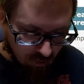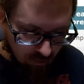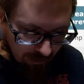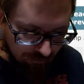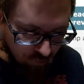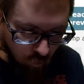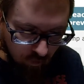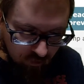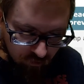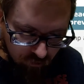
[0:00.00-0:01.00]
Okay, so
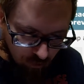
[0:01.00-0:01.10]
when you do